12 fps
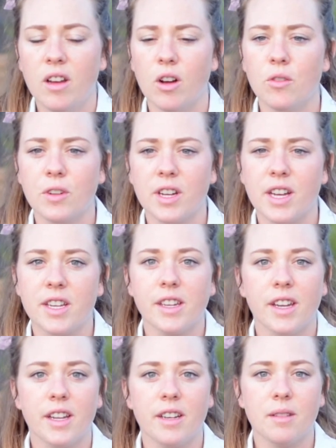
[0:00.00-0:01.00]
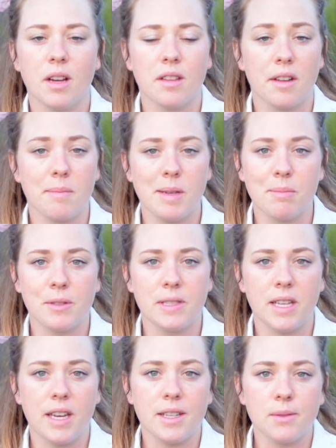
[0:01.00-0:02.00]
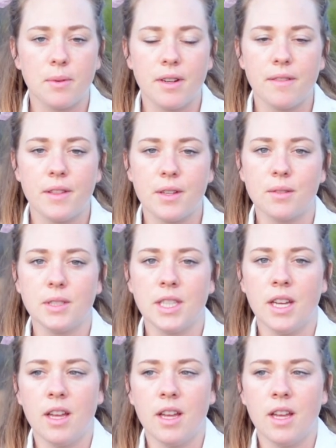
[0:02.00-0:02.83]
Okra, again, a lot of people say is one of those